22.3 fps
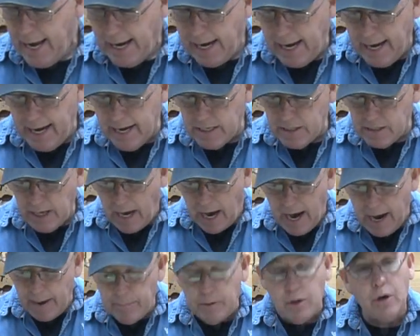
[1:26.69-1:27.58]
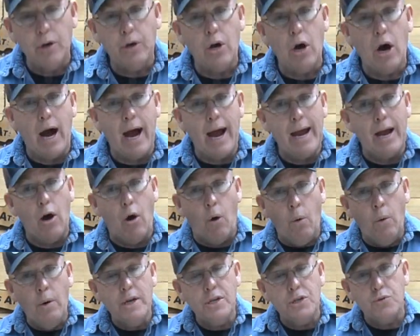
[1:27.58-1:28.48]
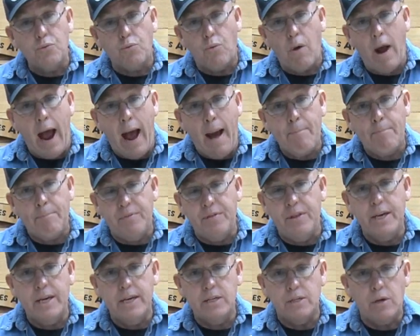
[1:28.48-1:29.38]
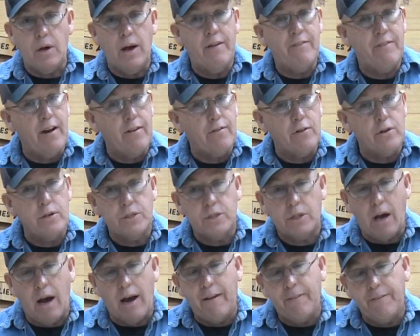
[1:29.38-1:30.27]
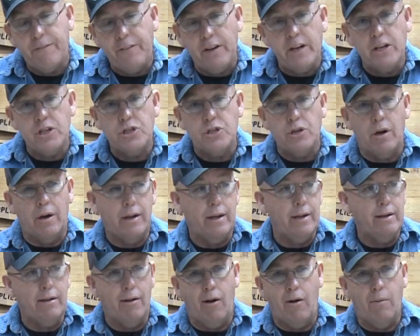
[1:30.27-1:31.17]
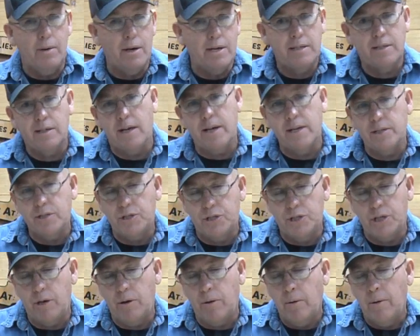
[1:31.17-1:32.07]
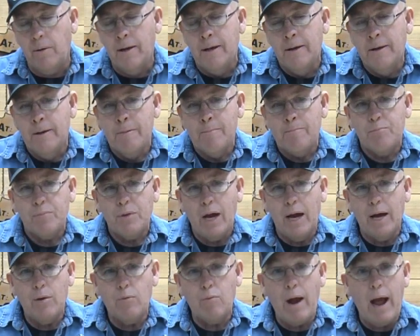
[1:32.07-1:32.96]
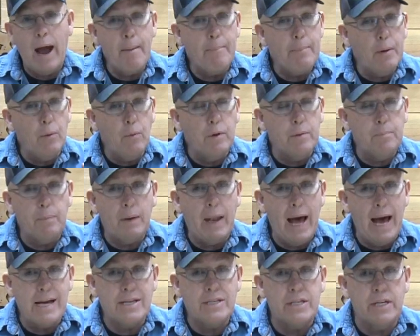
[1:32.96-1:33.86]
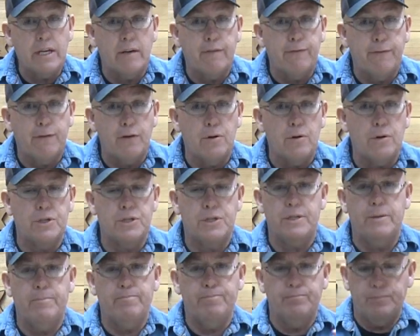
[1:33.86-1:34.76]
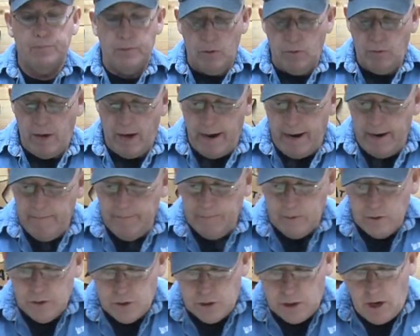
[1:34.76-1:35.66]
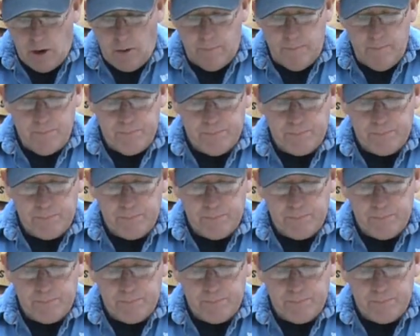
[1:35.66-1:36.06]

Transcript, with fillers: is I'm gonna, I always wrap these, if ever it's got a finish on it, and all my signs do, I wrap it with plastic first, okay? So